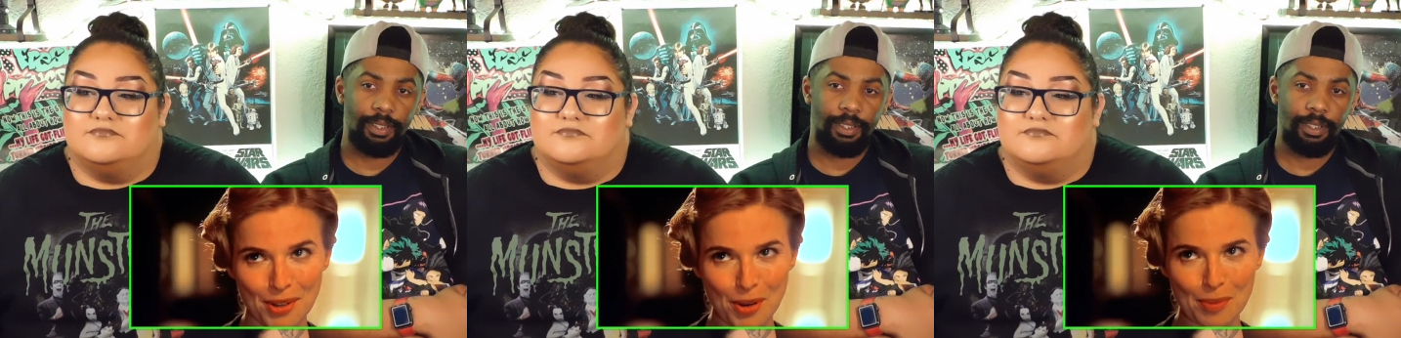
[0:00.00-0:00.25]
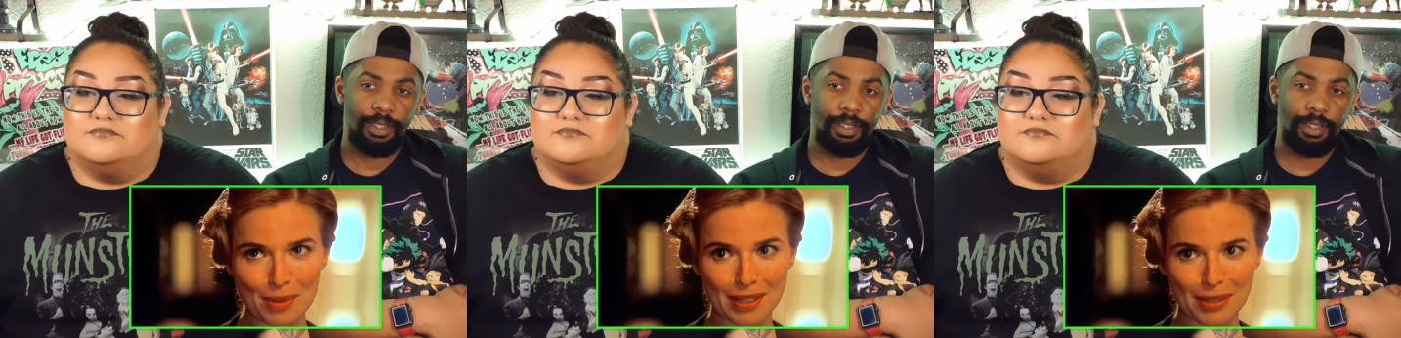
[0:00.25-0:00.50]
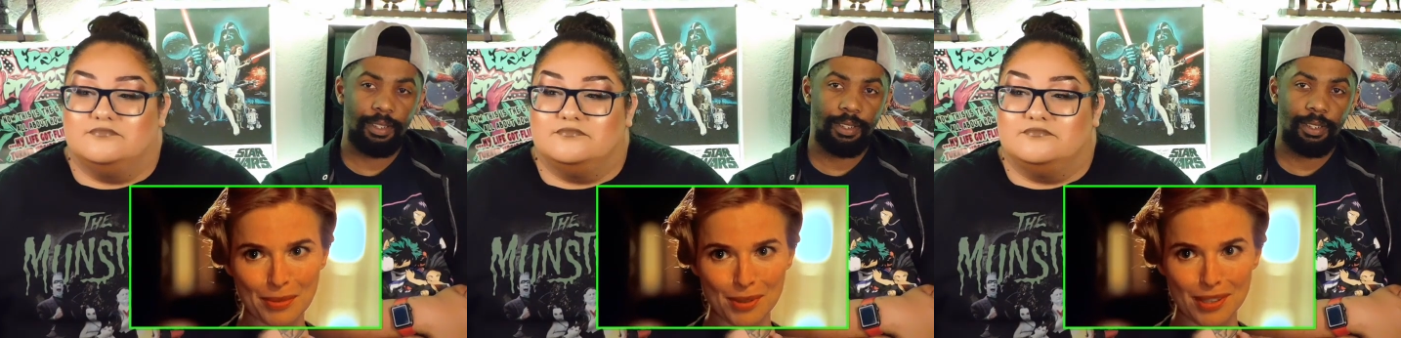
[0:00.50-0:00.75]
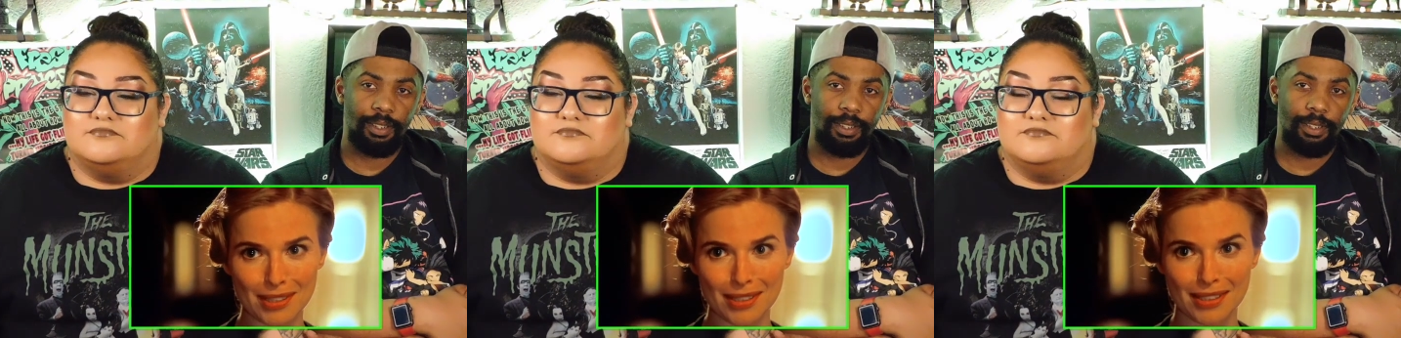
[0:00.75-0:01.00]
Speaker 1: hoping it was
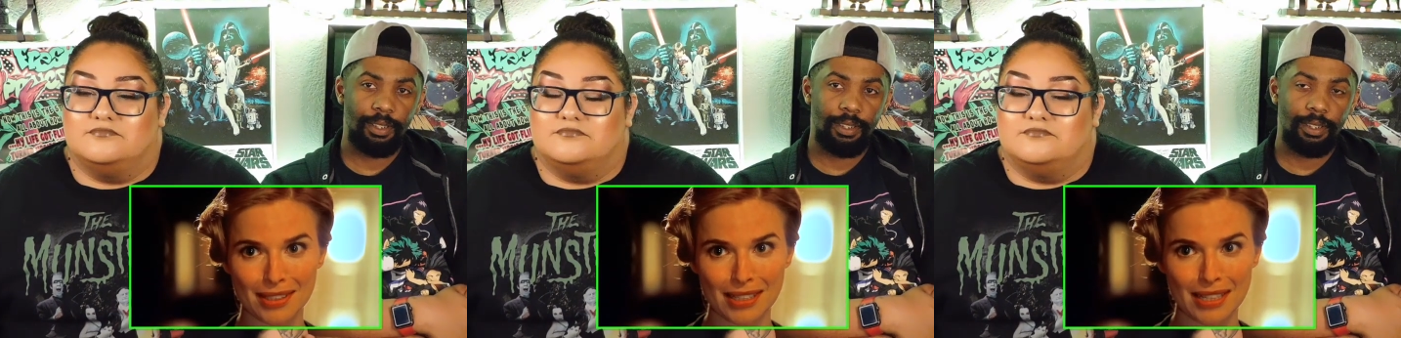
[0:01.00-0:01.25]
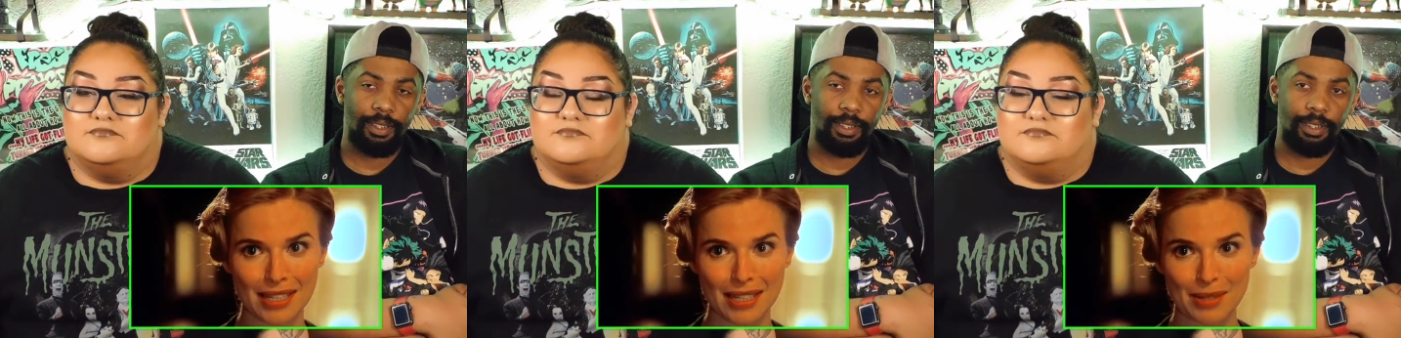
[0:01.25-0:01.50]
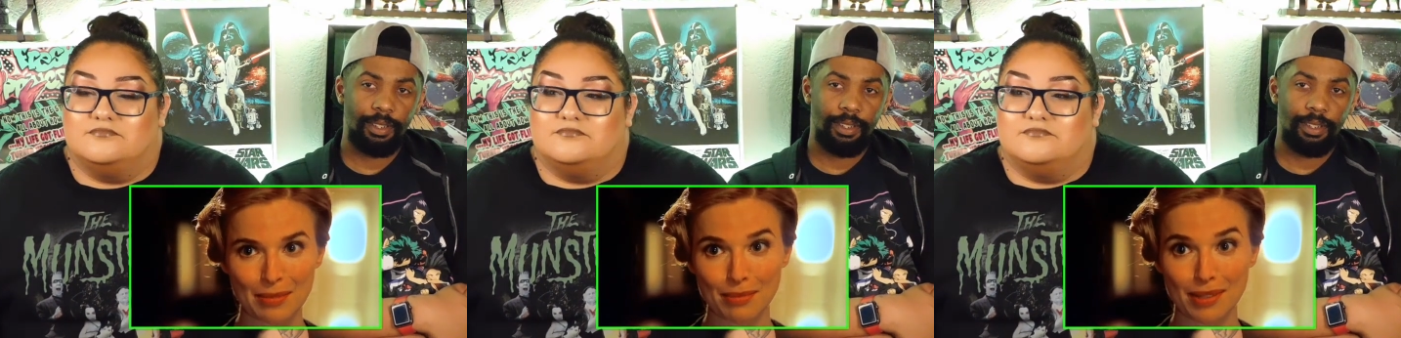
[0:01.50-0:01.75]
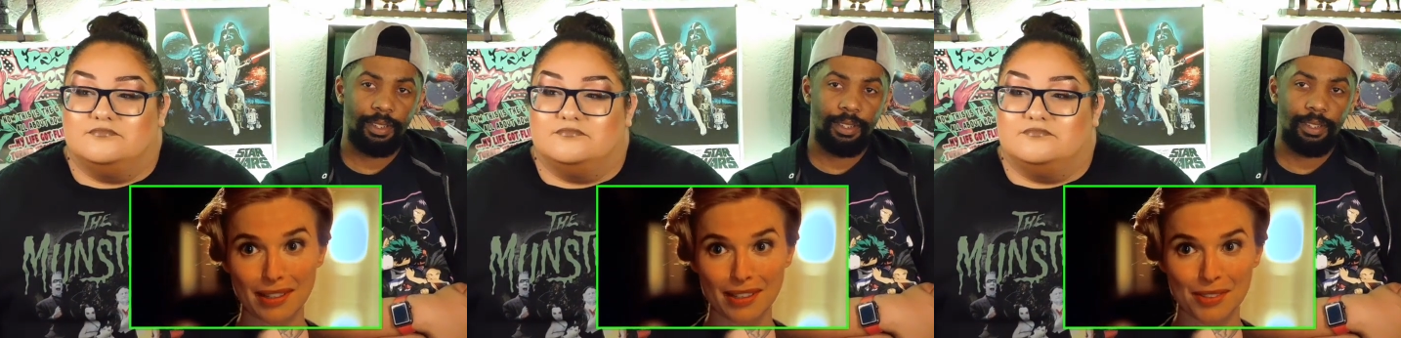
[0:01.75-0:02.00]

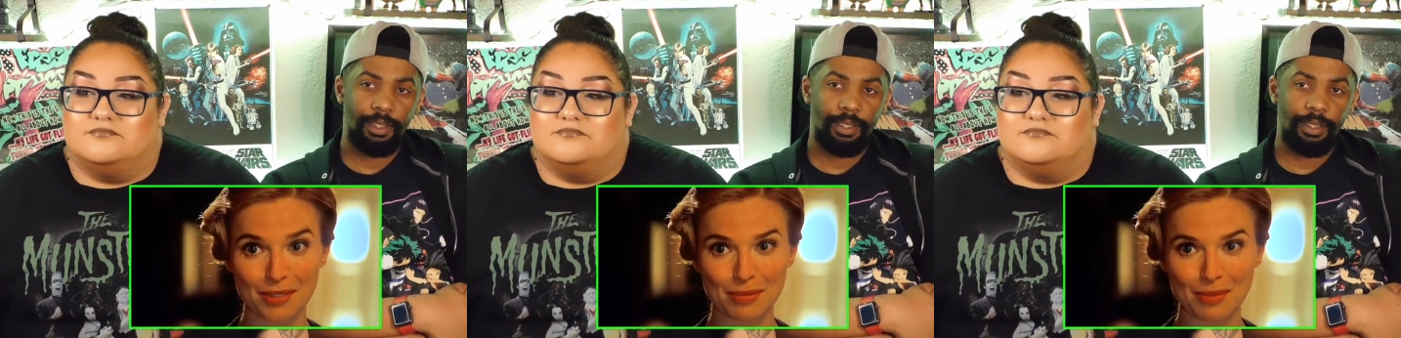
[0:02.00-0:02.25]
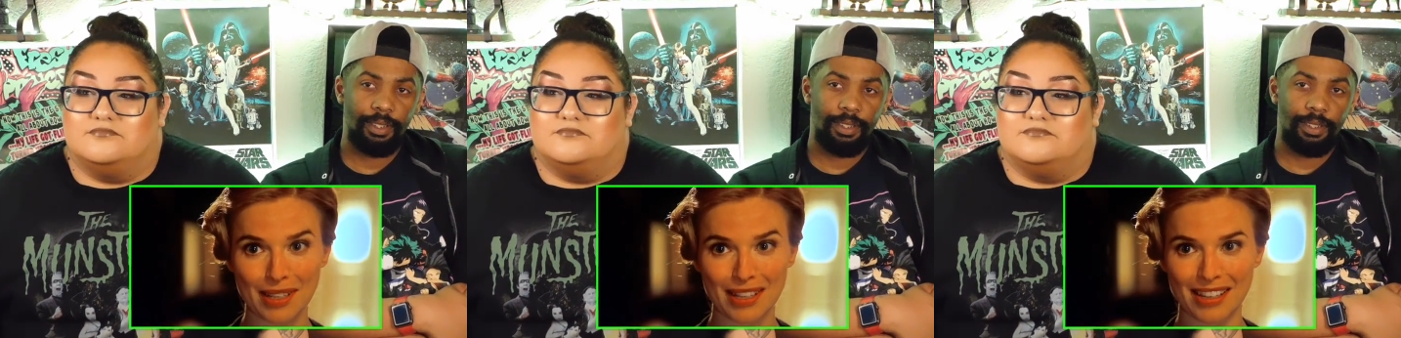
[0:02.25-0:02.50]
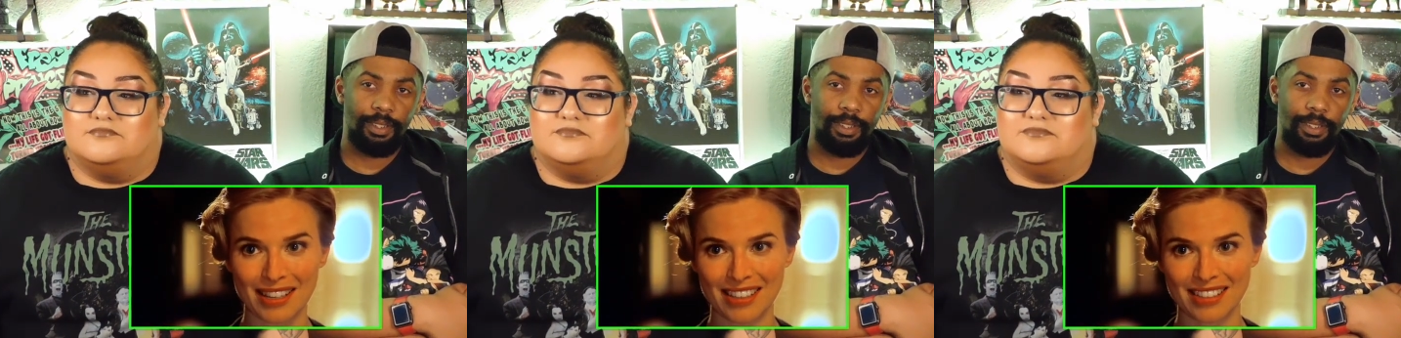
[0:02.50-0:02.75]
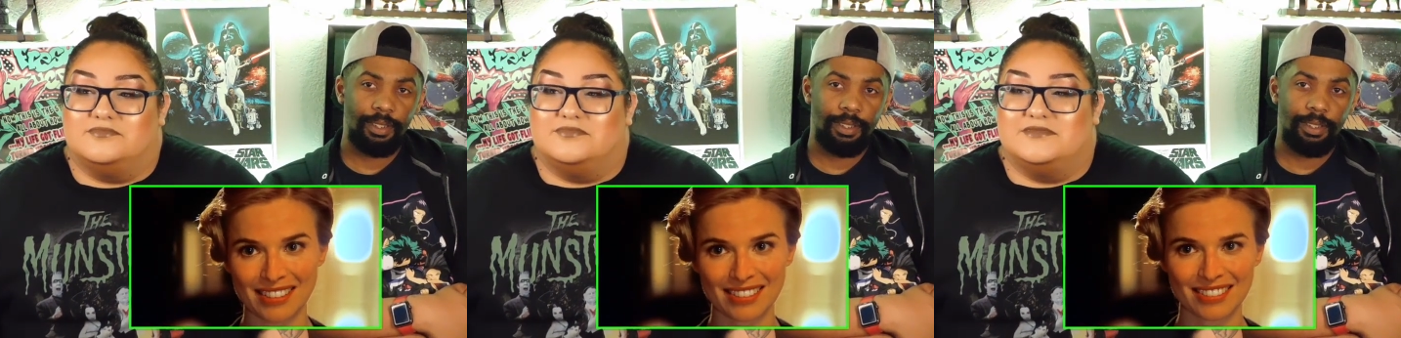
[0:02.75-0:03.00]
because of me.
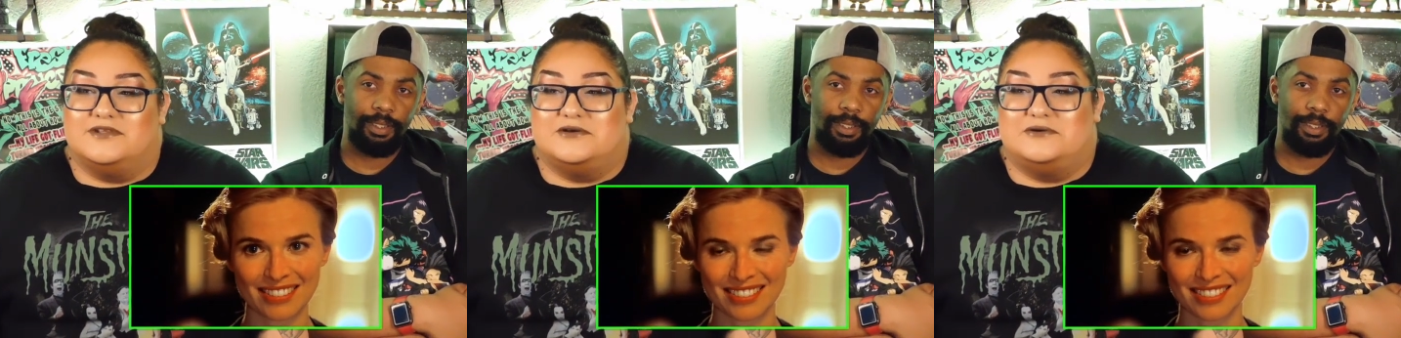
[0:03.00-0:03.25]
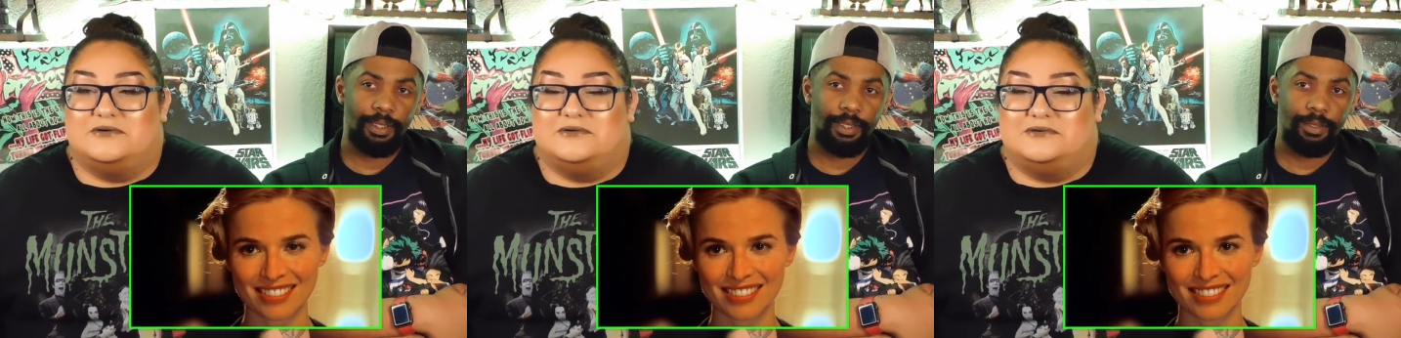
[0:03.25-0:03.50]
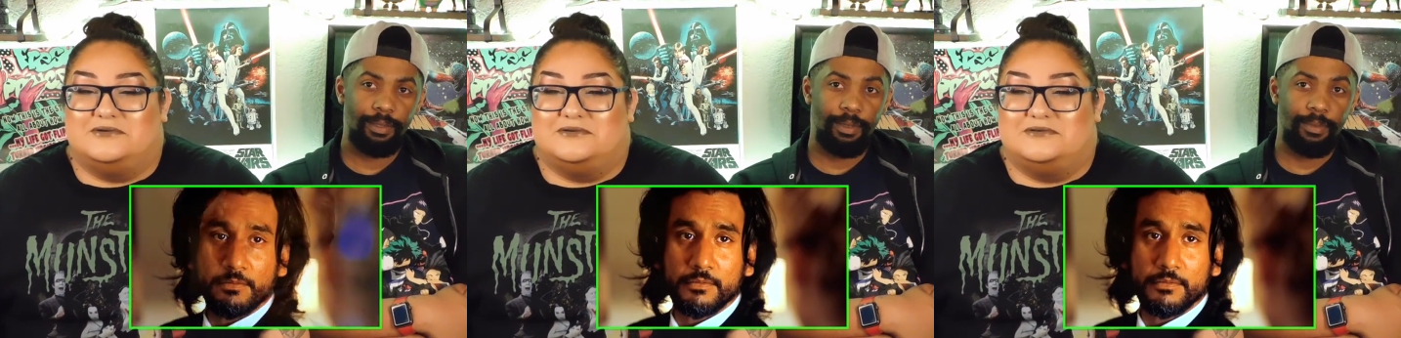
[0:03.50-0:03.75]
Oh.